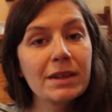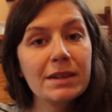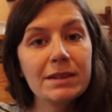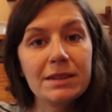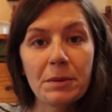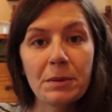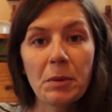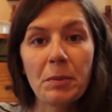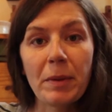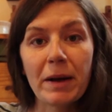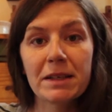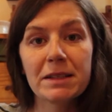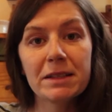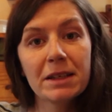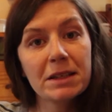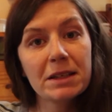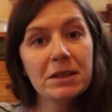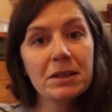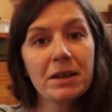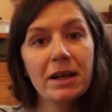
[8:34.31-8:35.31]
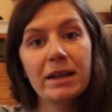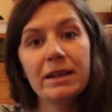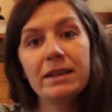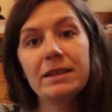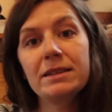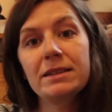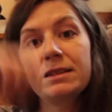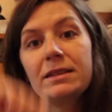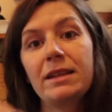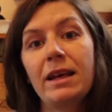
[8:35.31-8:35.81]
zip it back together,
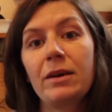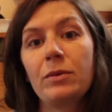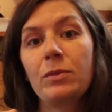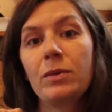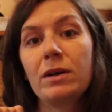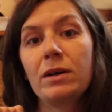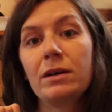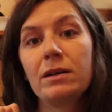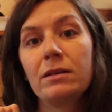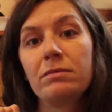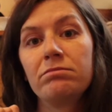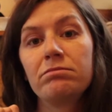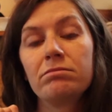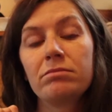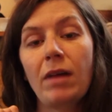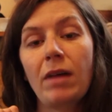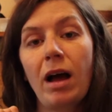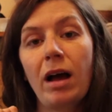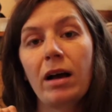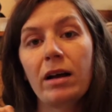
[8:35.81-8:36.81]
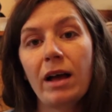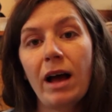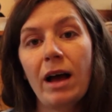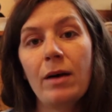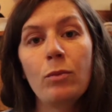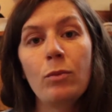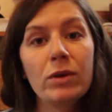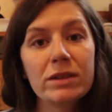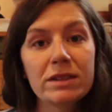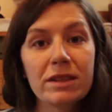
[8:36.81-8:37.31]
and they will
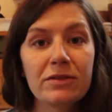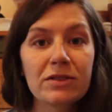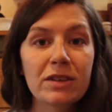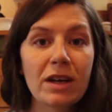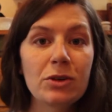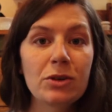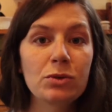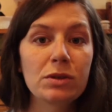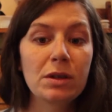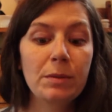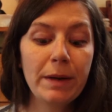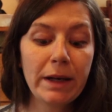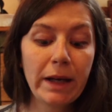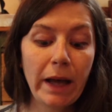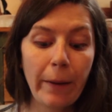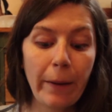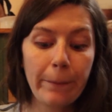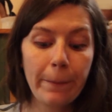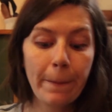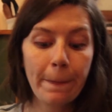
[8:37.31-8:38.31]
come once I've scheduled a pickup.